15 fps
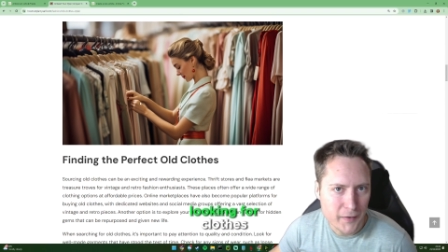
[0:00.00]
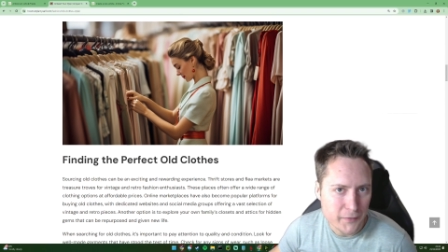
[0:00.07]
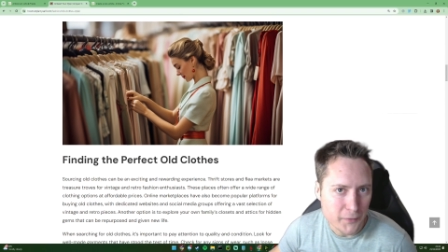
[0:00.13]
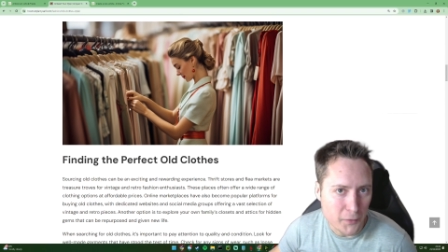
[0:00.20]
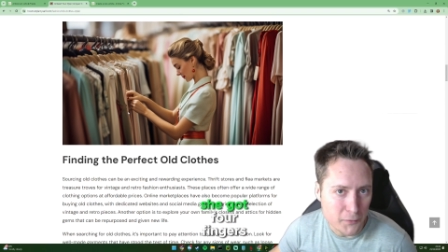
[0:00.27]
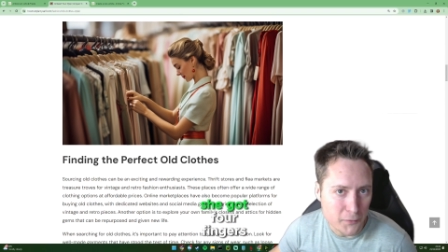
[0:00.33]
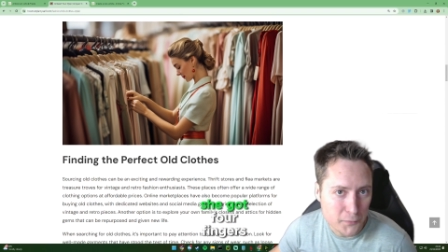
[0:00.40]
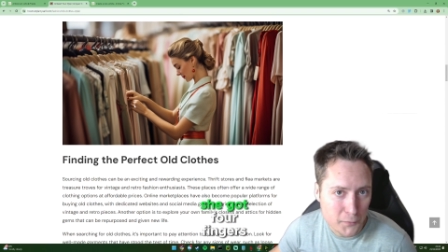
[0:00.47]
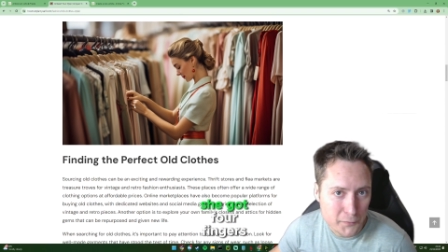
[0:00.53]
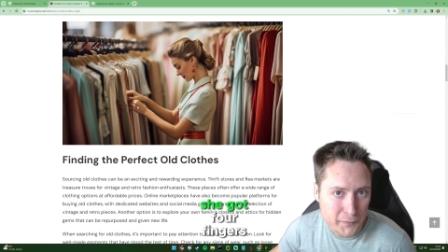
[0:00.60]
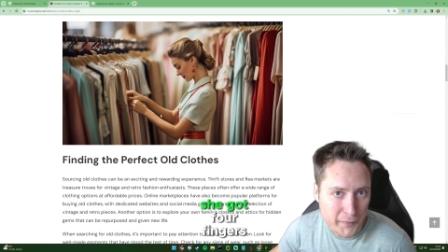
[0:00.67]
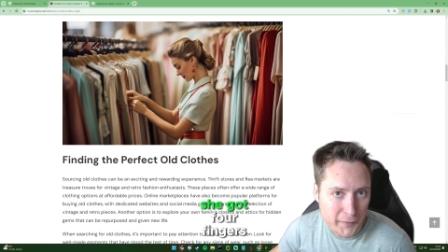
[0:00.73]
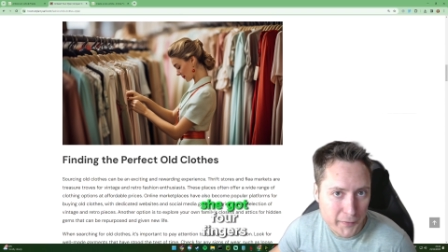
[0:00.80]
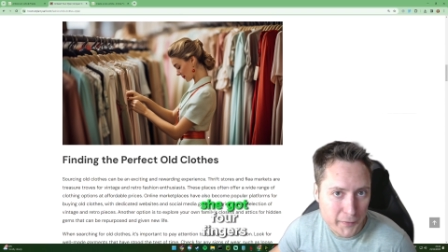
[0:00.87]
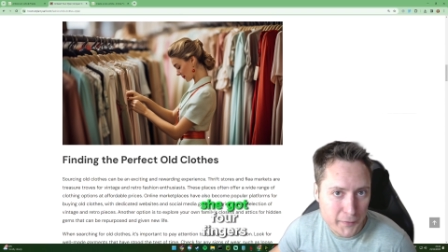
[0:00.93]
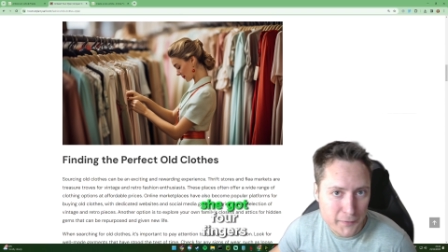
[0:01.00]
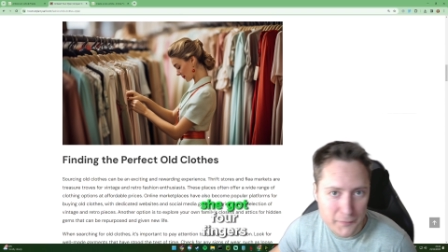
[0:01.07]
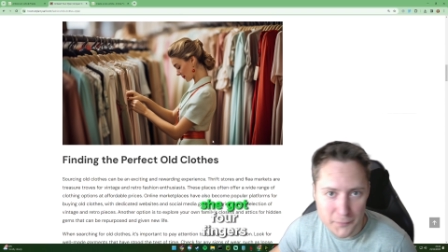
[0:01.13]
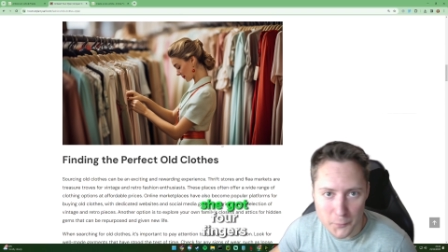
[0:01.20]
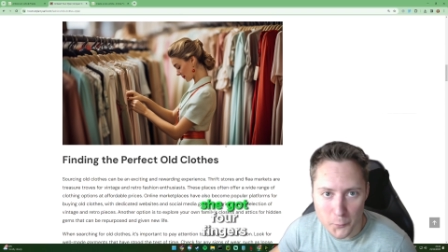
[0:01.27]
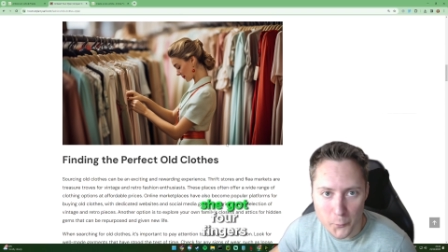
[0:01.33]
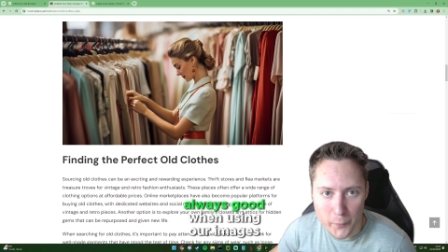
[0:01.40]
She's got 4
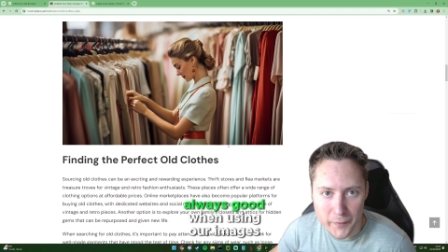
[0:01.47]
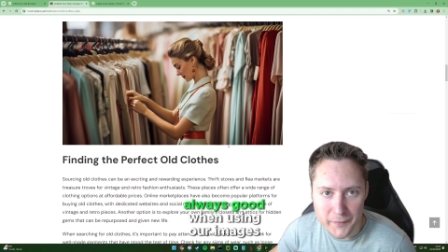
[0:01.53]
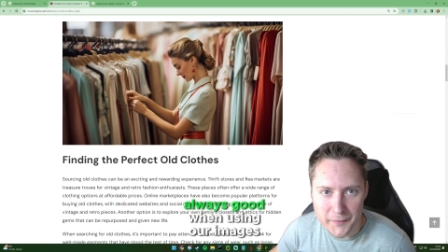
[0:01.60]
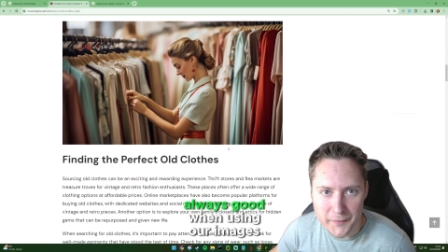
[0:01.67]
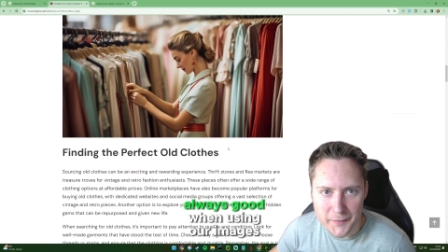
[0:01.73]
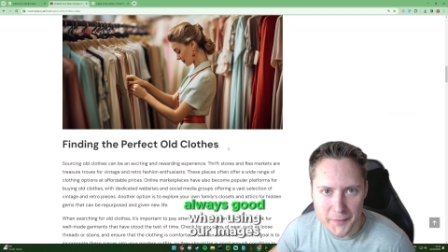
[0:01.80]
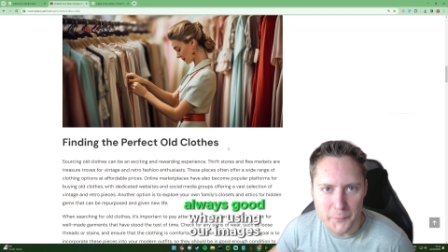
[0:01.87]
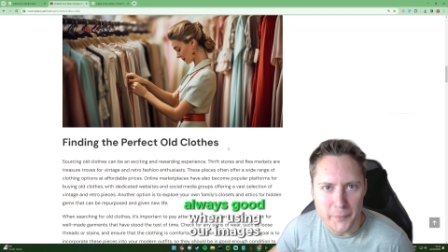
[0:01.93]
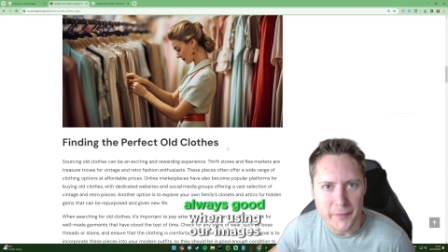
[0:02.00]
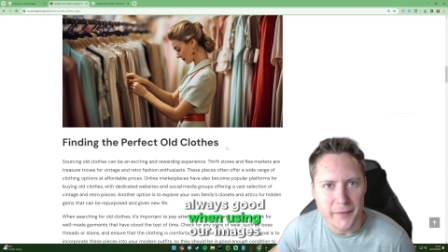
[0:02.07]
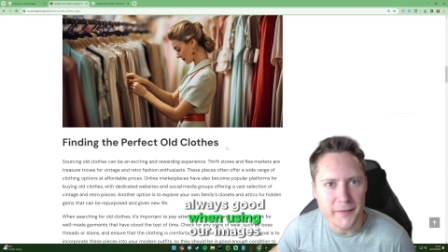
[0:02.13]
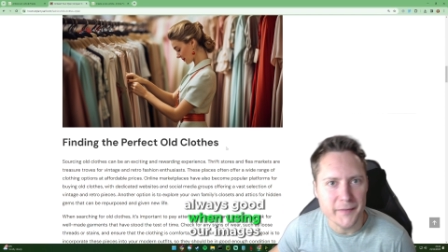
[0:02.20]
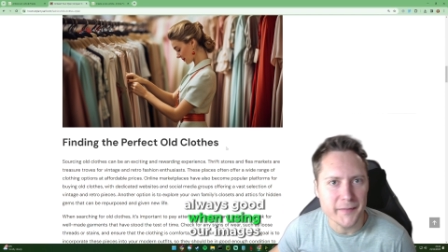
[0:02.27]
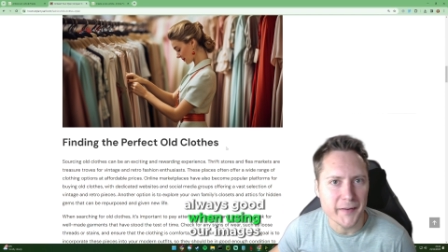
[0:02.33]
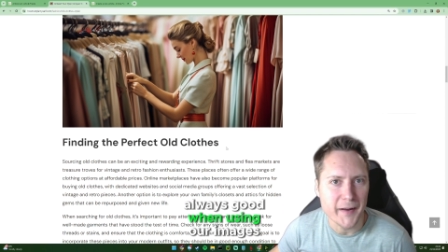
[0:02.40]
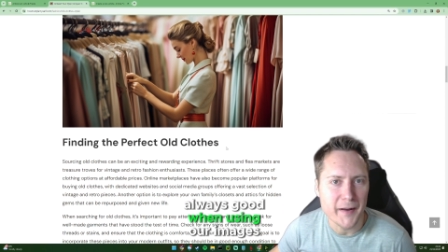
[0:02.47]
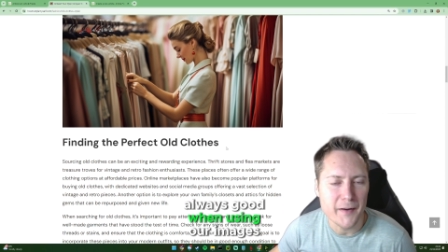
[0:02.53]
fingers, always good when using